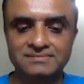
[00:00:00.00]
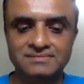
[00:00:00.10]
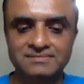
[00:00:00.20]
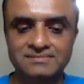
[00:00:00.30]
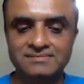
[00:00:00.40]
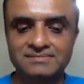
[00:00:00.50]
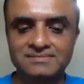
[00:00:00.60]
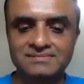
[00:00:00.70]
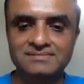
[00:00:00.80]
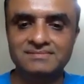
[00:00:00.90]

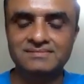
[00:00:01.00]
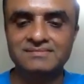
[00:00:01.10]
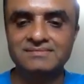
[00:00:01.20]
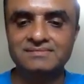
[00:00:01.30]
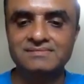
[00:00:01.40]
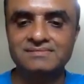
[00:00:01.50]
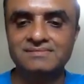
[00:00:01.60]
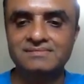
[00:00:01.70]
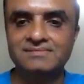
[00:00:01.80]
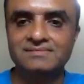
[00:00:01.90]

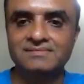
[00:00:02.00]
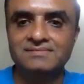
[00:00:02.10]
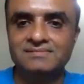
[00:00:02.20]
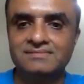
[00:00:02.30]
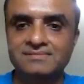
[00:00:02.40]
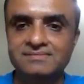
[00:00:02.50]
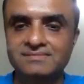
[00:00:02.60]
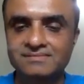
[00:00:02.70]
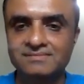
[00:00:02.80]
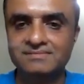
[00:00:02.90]

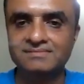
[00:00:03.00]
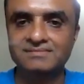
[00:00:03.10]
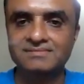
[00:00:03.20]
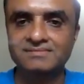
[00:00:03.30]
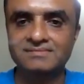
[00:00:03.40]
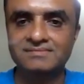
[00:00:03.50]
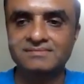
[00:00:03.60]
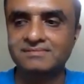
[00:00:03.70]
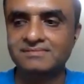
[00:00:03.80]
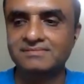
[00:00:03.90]

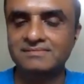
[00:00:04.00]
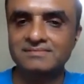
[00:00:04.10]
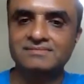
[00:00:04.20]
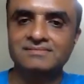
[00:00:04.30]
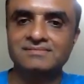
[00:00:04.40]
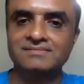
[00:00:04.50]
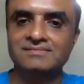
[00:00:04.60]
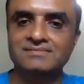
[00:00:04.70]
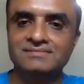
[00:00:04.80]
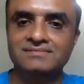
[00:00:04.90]

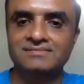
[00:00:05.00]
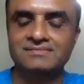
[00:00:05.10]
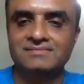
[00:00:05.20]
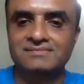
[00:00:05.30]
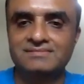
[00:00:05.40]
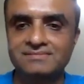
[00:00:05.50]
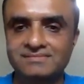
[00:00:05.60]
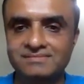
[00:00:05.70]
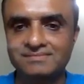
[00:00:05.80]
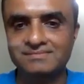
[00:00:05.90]

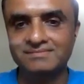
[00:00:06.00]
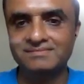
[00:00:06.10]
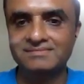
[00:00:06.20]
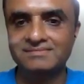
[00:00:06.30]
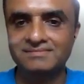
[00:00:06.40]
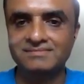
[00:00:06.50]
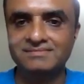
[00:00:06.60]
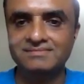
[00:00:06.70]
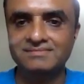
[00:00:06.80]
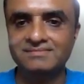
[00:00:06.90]

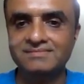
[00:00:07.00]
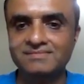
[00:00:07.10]
This person isn't speaking.